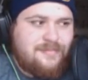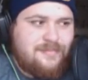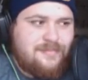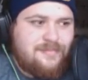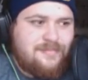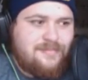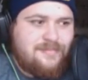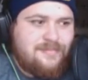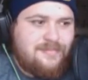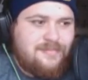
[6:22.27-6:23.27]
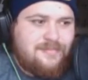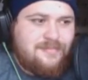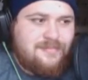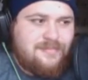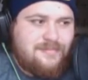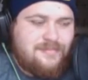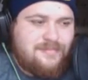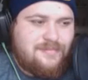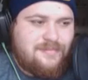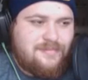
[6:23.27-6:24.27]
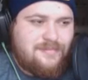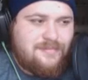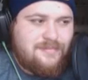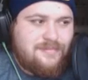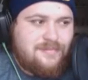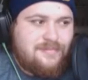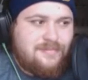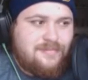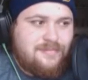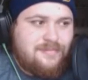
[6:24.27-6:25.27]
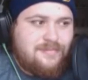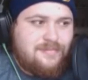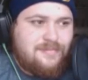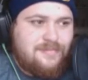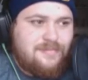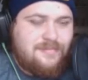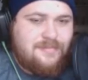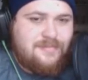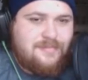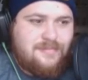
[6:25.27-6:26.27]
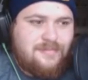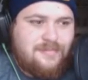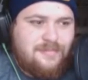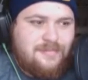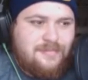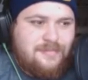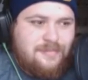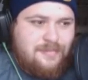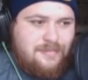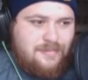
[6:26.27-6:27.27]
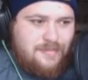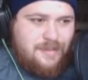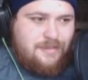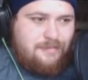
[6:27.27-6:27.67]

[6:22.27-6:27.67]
(not speaking)